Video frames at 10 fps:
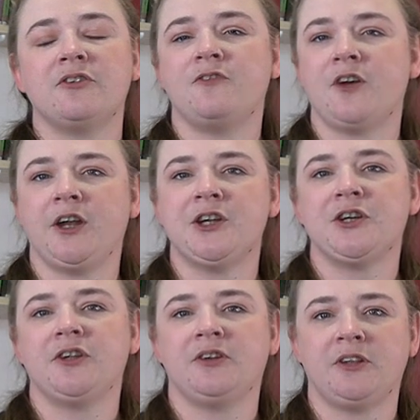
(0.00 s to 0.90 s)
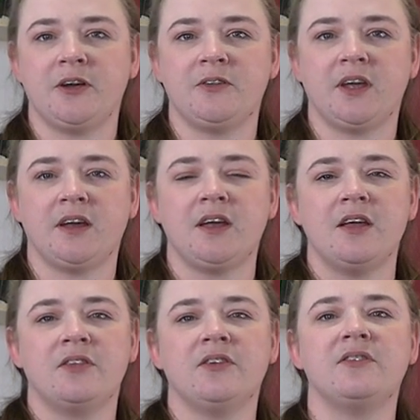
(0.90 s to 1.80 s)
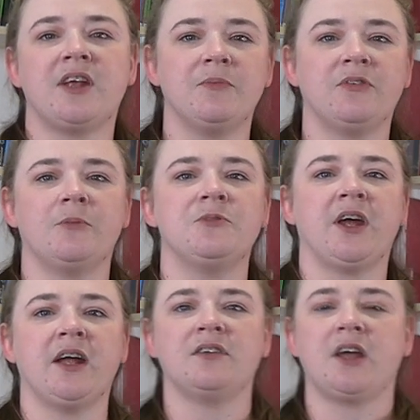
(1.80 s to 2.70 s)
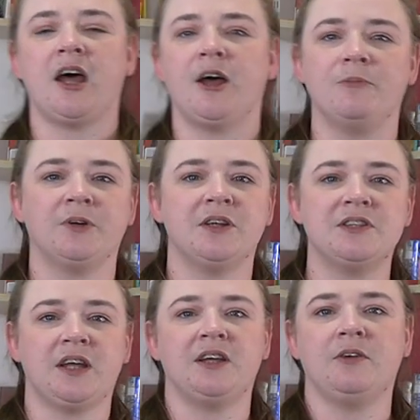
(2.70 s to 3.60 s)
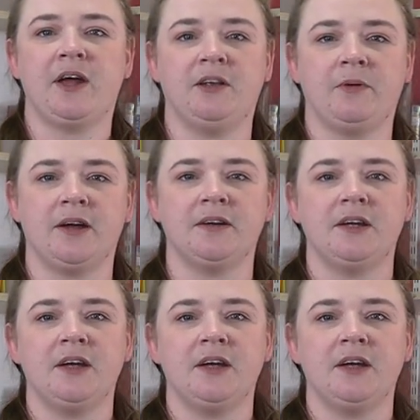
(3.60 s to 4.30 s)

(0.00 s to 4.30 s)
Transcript: to furniture to clothing, this STEM subject can take you anywhere.